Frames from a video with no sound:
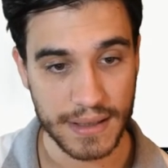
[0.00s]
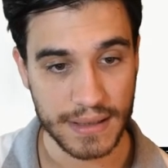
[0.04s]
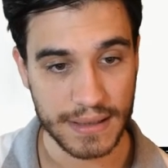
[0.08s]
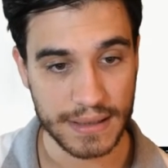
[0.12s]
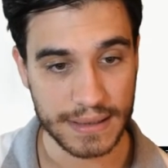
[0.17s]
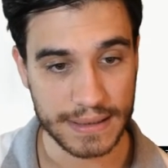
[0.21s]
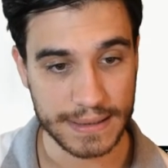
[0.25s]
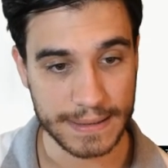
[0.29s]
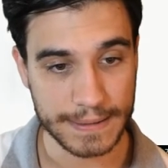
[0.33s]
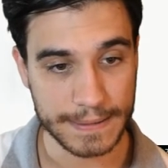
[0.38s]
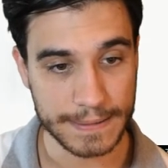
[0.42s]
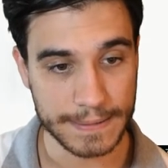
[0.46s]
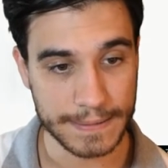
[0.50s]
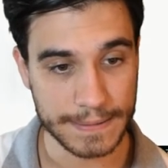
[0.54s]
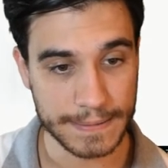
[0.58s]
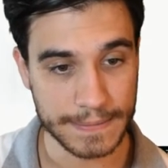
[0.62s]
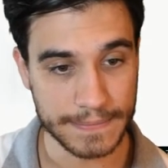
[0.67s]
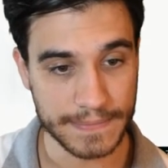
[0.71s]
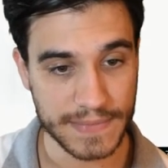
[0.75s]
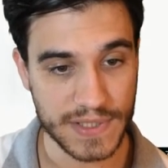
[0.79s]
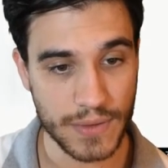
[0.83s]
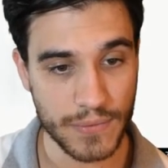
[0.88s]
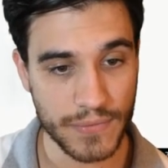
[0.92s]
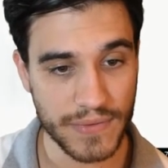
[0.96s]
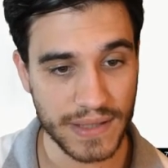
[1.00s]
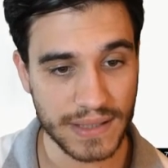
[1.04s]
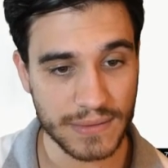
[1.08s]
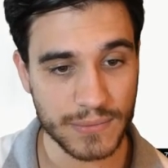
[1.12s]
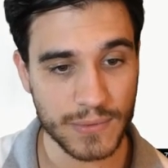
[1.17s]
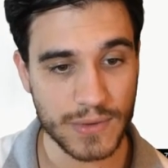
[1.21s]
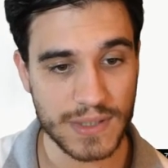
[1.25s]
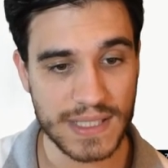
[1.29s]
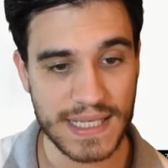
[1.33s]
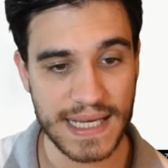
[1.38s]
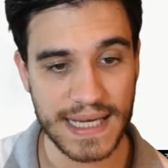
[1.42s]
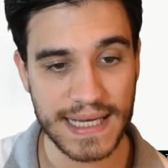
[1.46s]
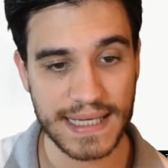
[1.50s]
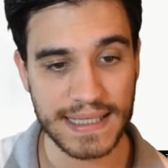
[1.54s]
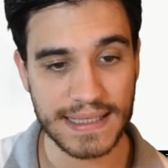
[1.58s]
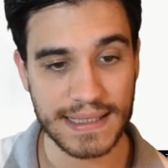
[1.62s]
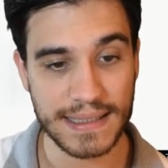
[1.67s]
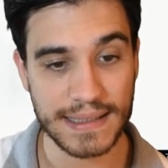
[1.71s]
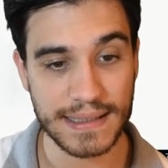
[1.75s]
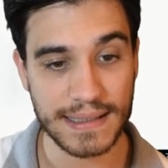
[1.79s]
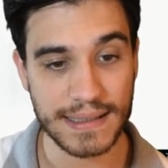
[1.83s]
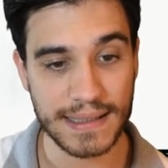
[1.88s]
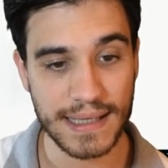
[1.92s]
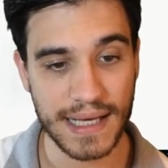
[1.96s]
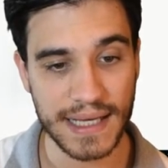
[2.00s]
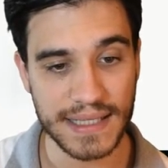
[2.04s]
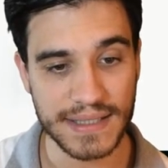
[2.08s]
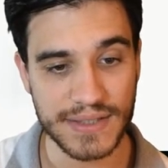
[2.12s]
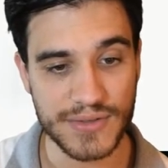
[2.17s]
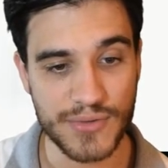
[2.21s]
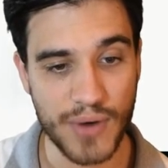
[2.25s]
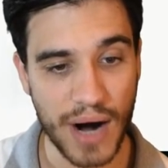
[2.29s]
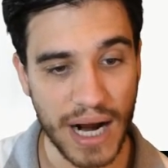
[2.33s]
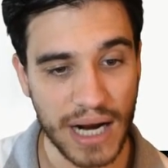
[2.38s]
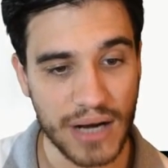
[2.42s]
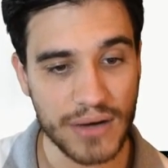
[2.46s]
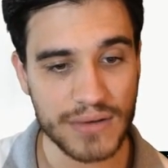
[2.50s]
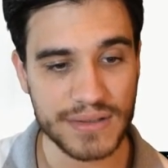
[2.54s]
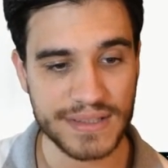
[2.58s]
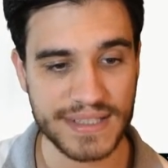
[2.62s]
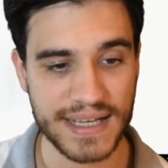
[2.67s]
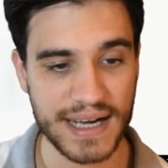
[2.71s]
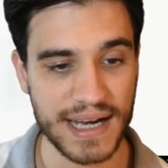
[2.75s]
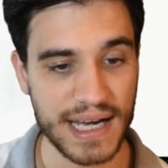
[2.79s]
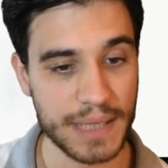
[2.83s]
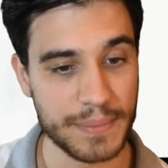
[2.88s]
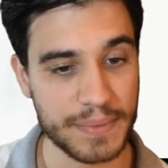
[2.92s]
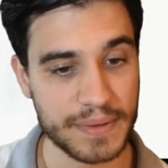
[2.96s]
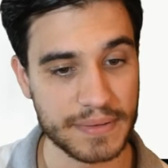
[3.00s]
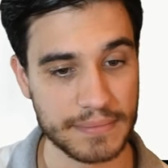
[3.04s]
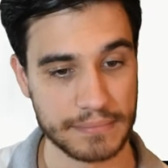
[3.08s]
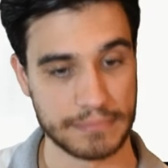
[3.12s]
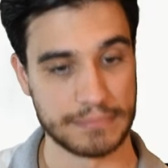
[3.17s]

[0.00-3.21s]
So that was a Dragon type.